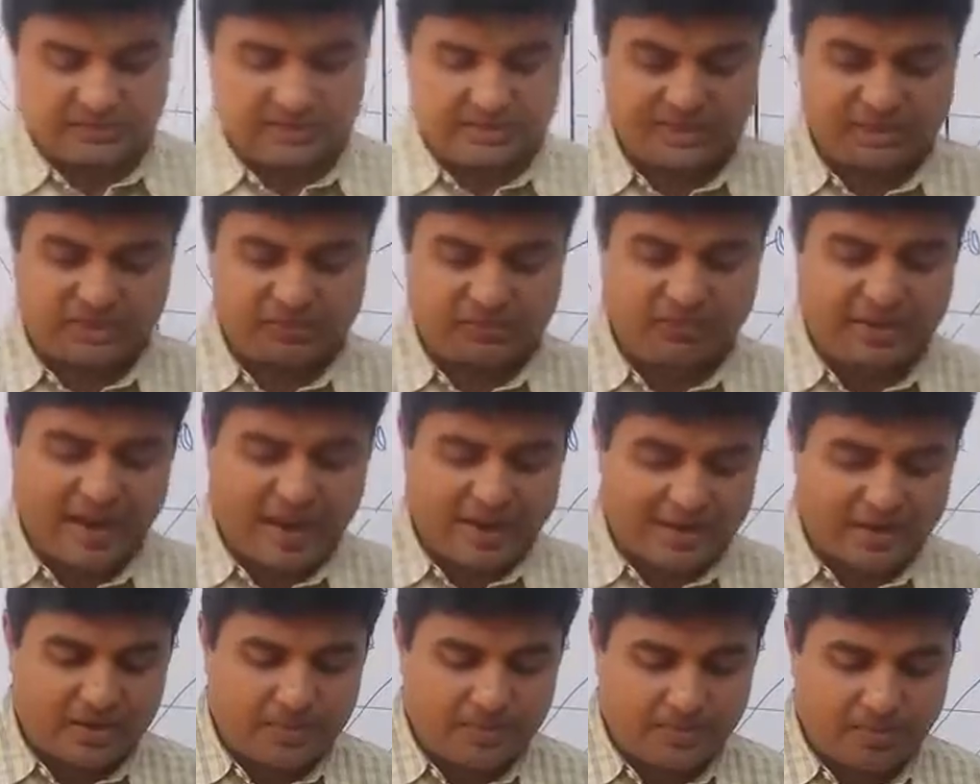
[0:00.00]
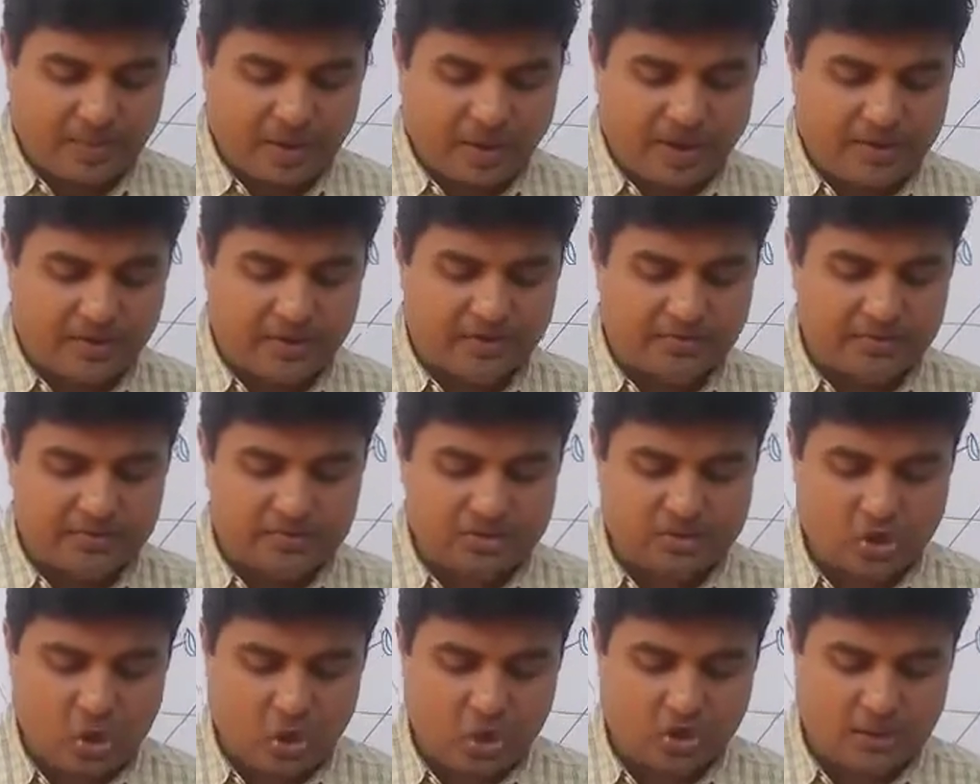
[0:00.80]
This flattened part of the
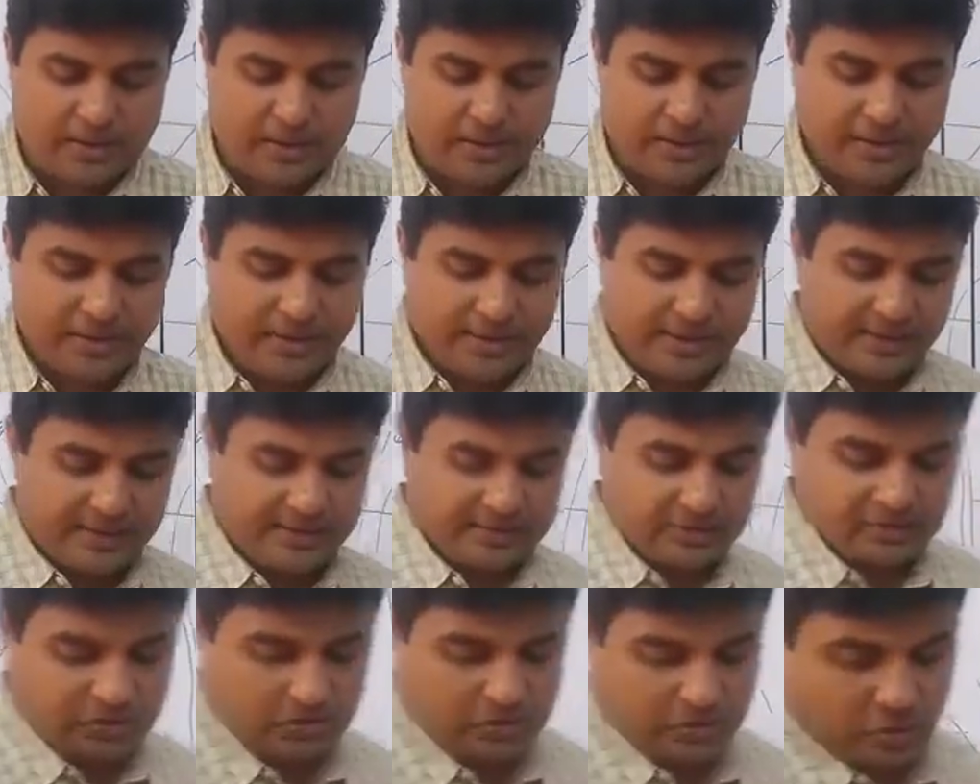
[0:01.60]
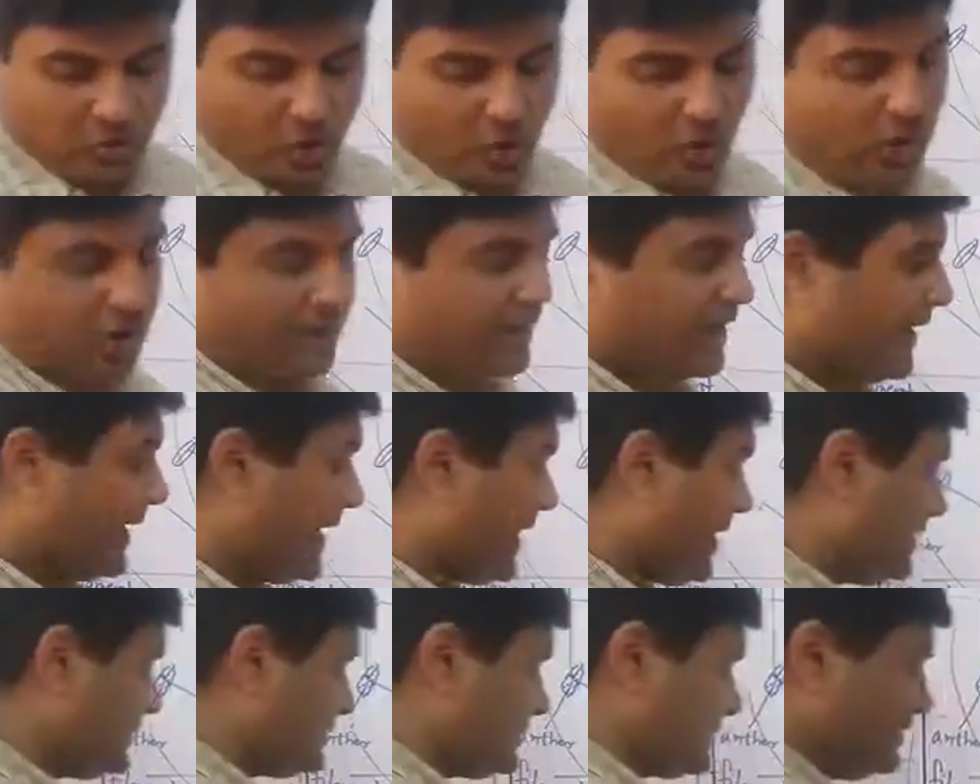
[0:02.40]
stalk is called
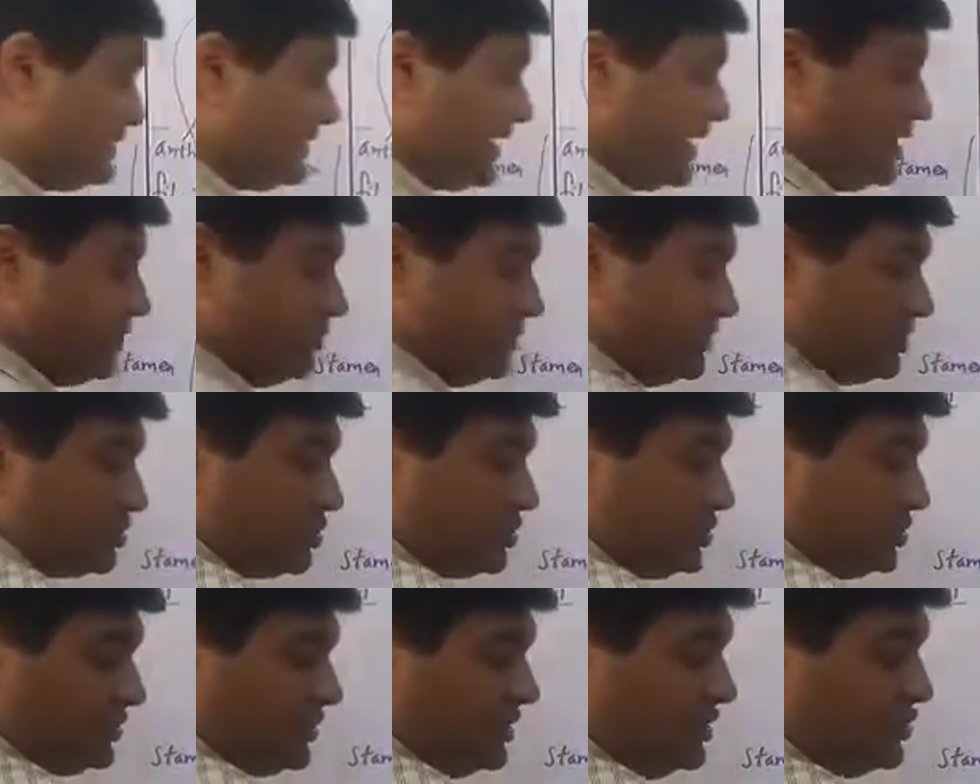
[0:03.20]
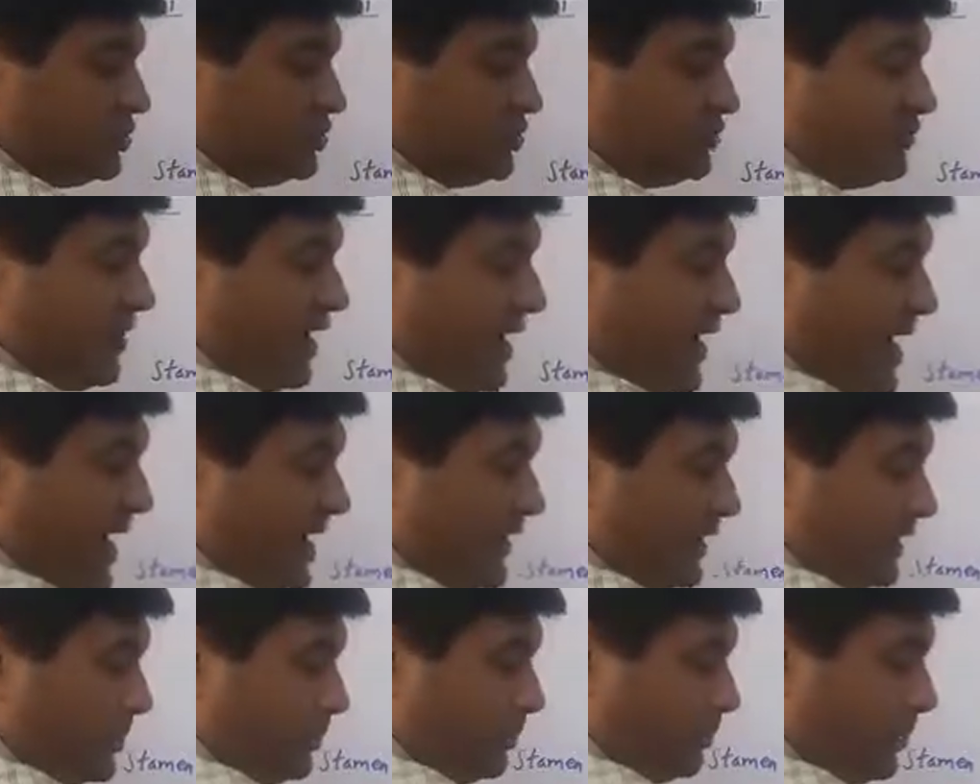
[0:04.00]
as the thalamus. So this
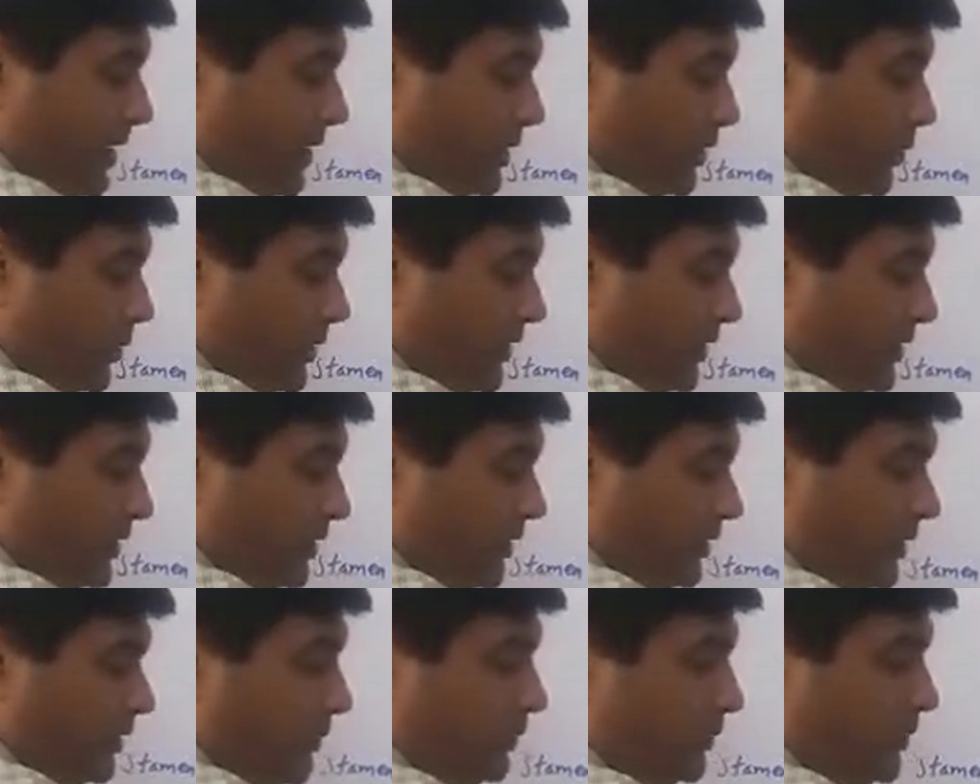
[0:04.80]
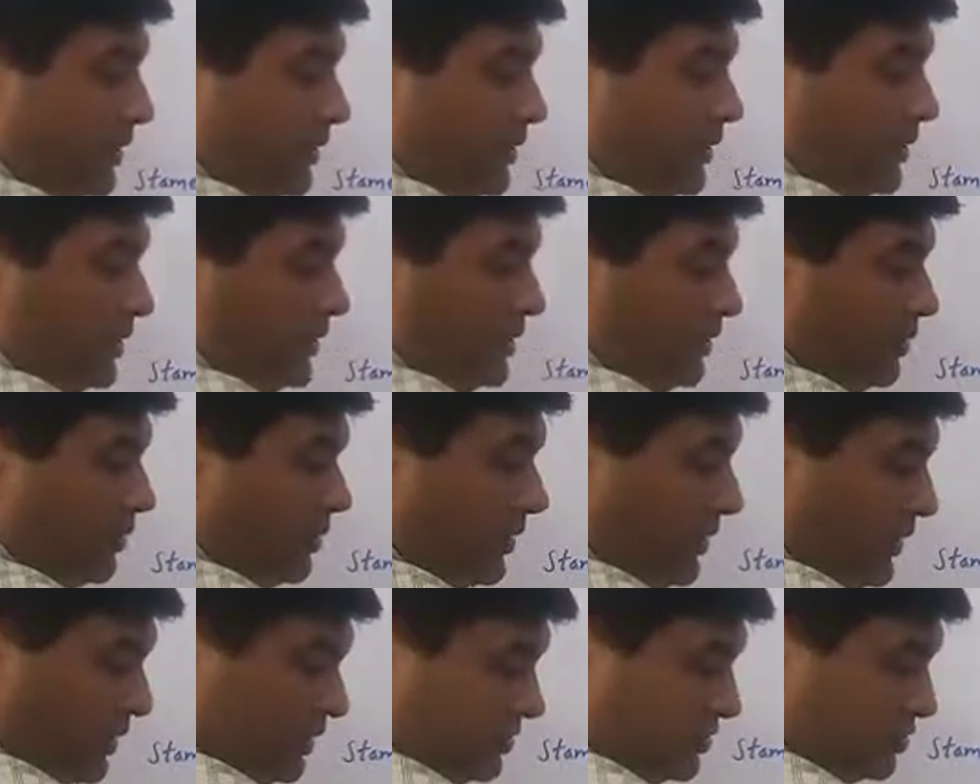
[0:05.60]
flattened part over here,
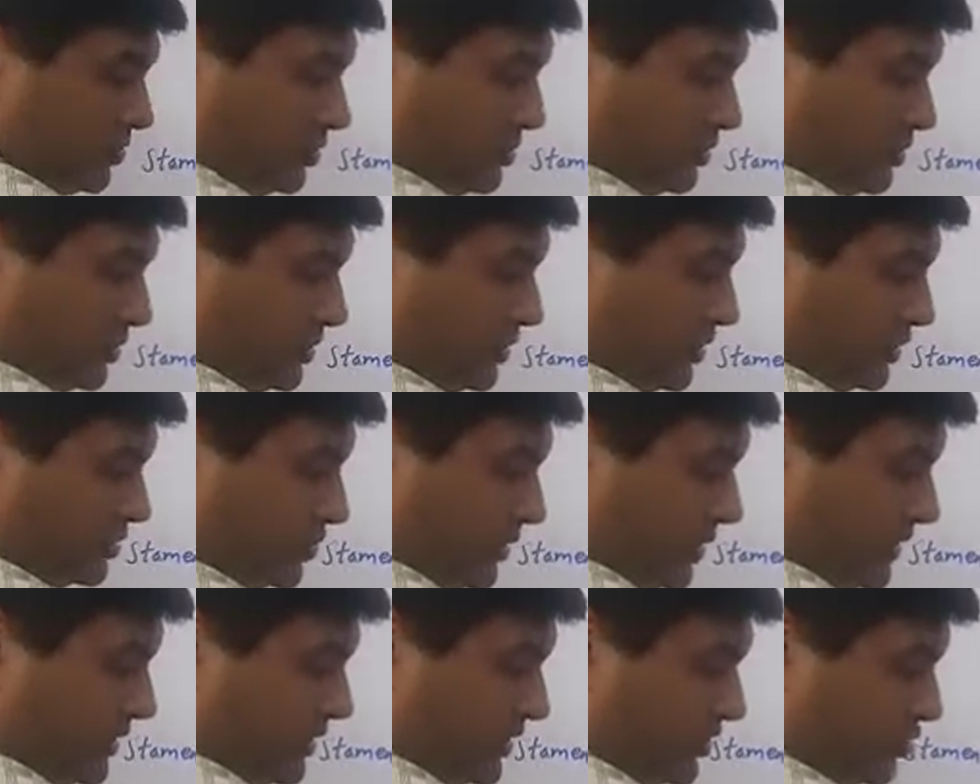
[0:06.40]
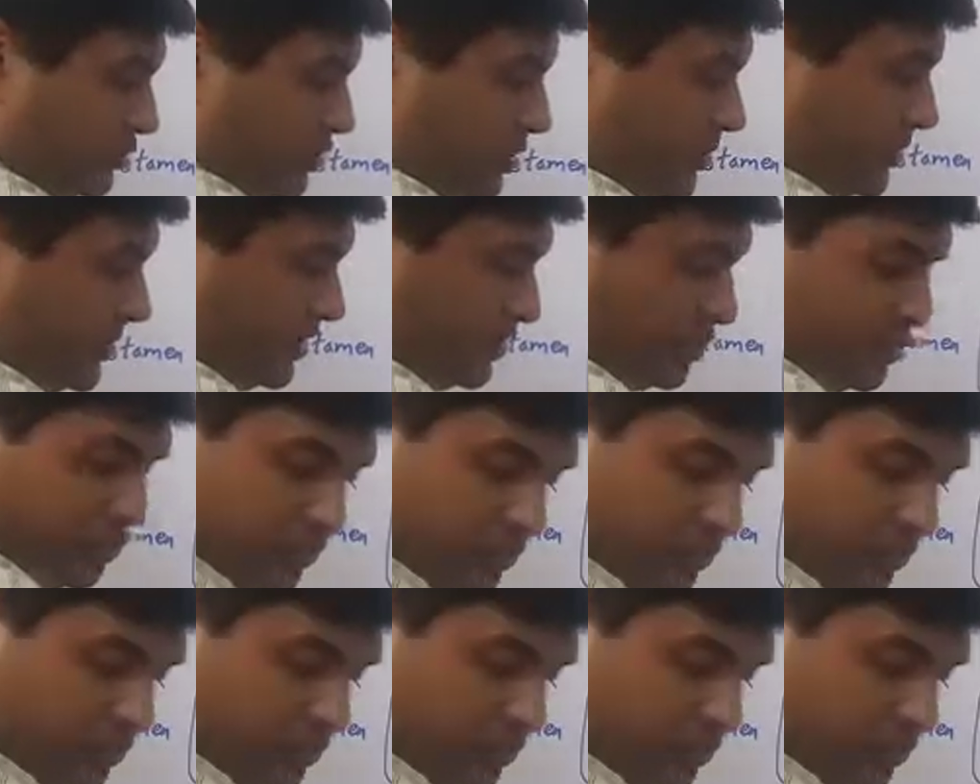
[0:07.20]
so this would be